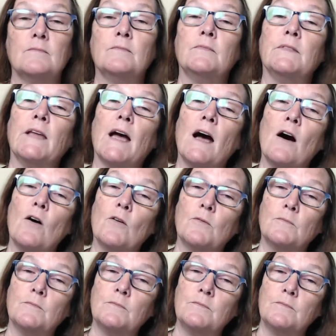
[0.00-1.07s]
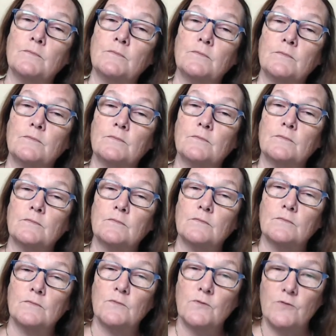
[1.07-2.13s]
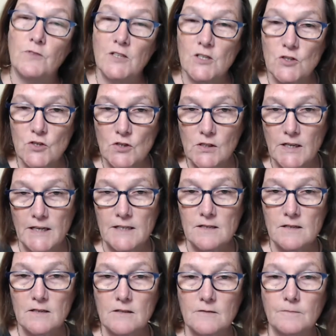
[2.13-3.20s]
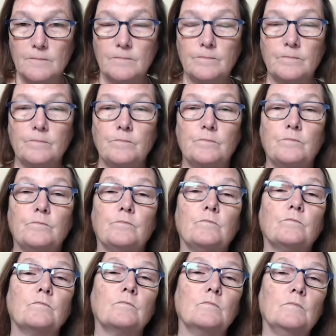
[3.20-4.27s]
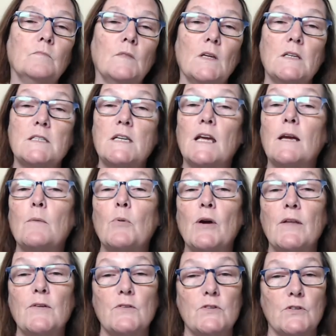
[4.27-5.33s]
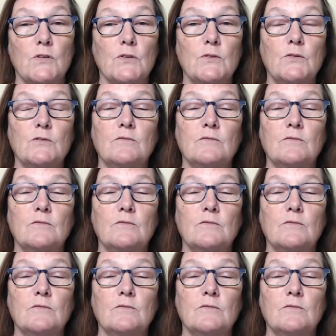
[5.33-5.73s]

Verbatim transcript: Now, finish your list. Take a breath or two.